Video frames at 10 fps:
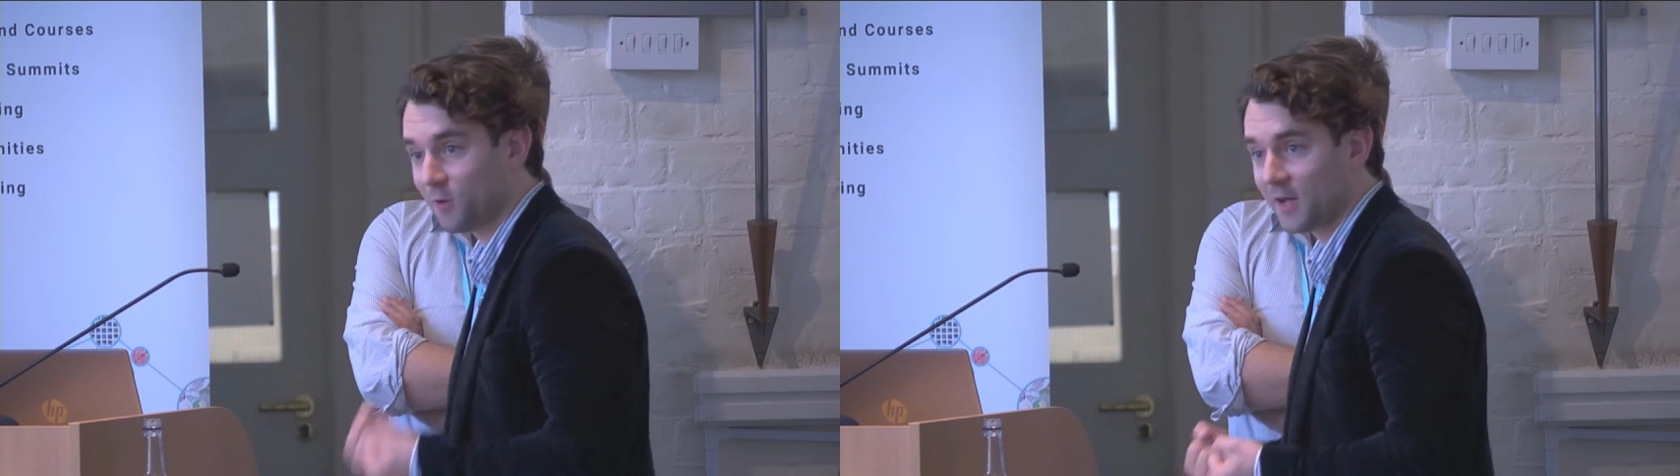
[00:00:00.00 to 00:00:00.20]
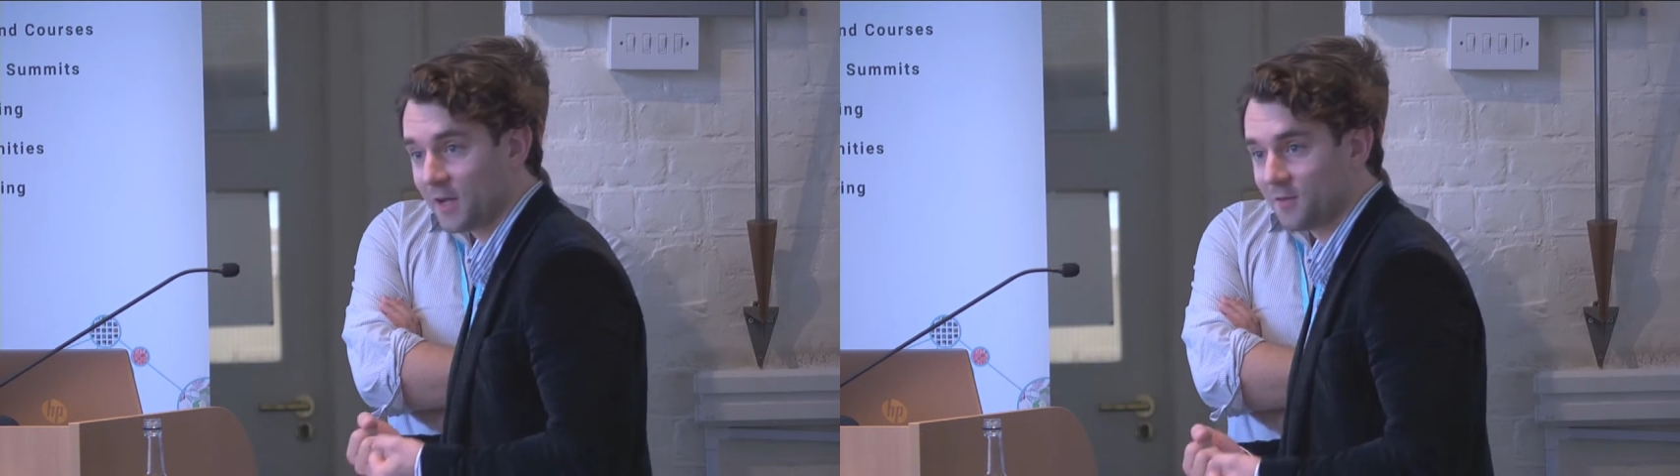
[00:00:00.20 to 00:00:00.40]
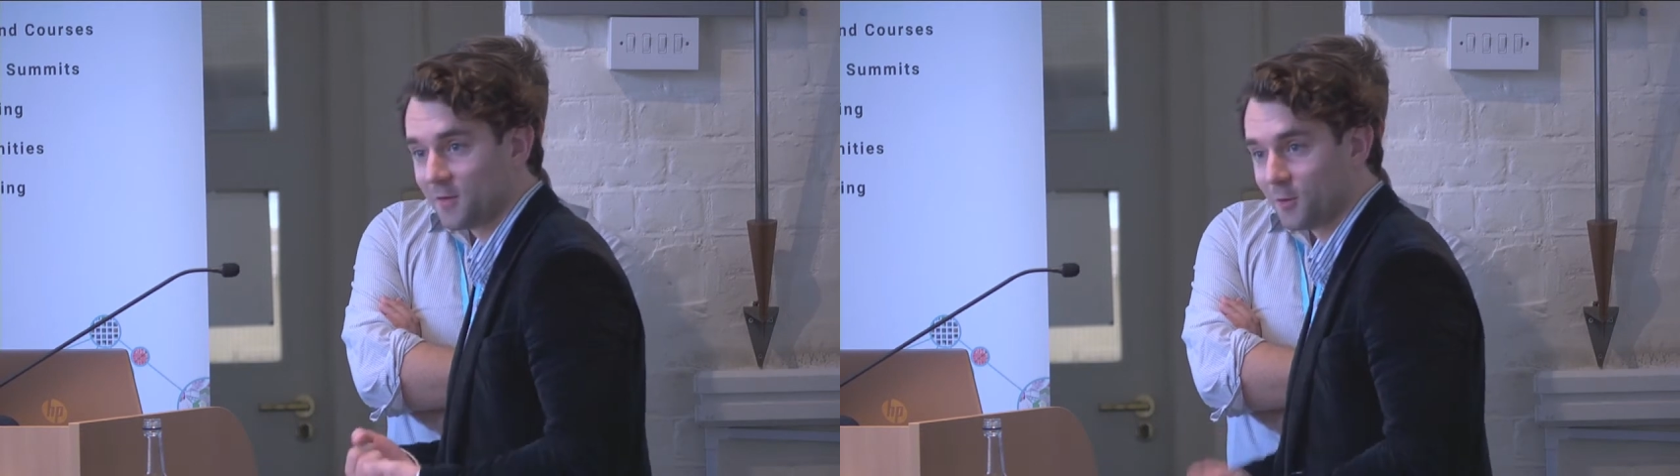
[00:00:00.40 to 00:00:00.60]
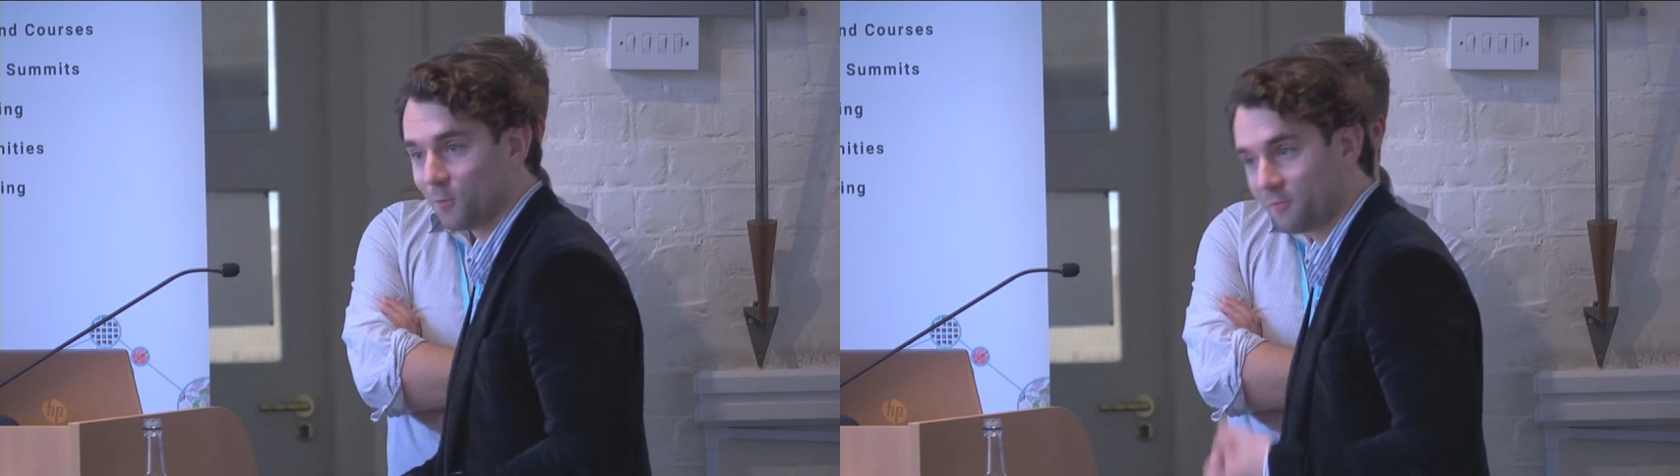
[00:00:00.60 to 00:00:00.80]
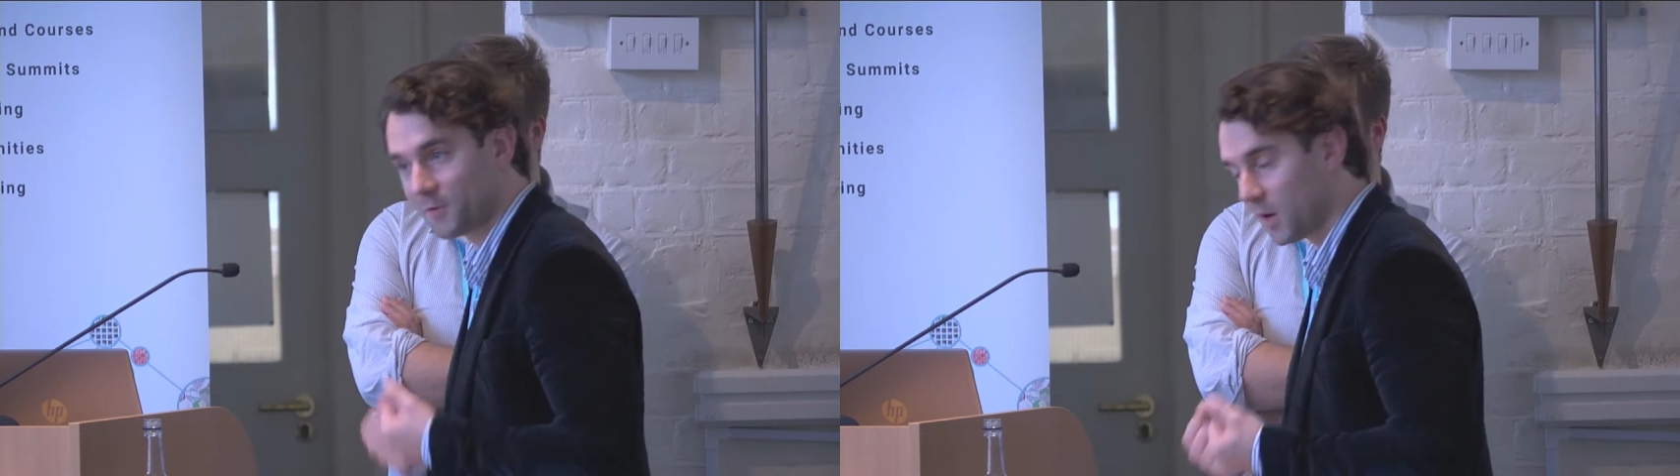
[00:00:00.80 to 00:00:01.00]
way,
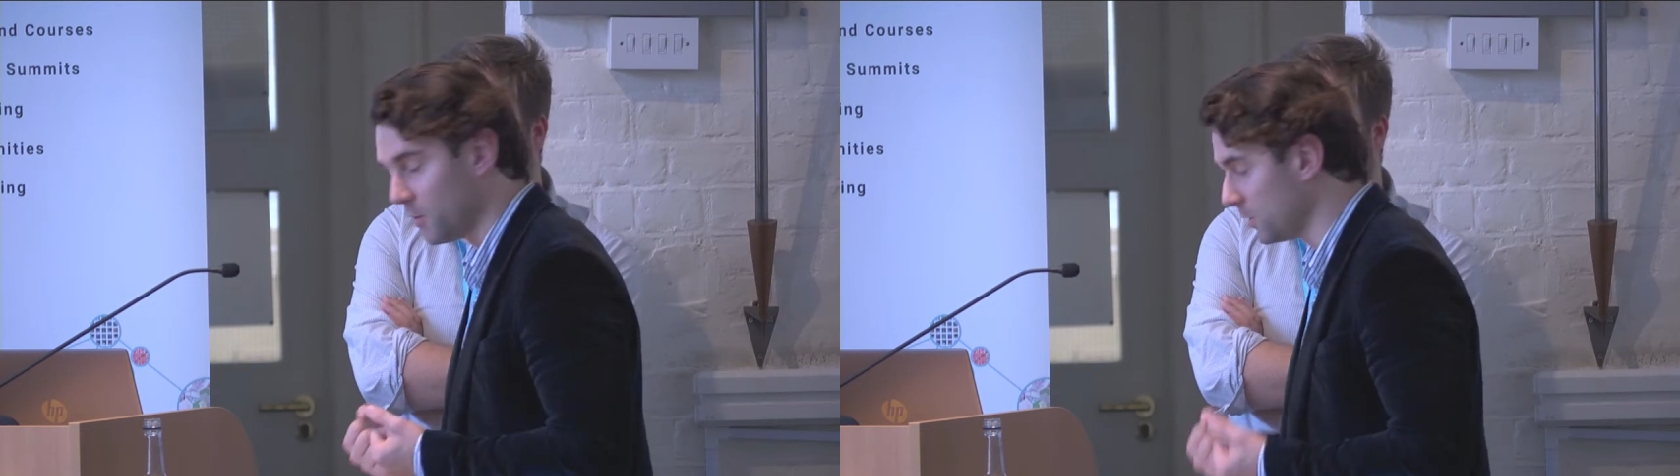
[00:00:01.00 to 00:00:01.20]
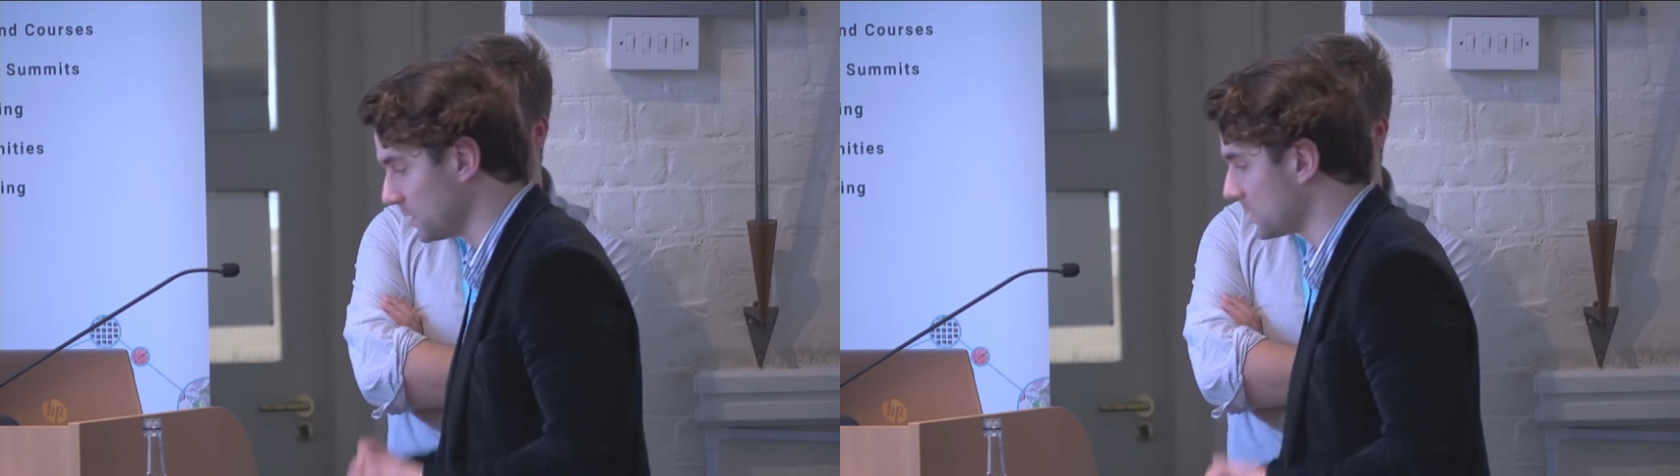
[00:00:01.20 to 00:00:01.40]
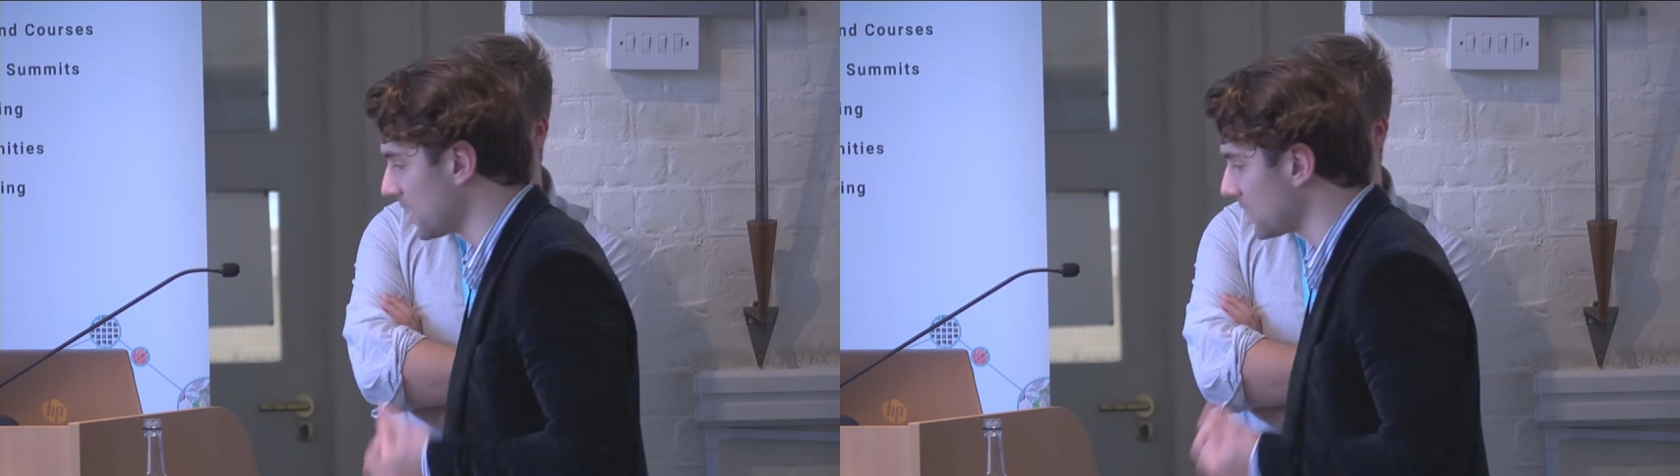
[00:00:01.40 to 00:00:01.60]
with code and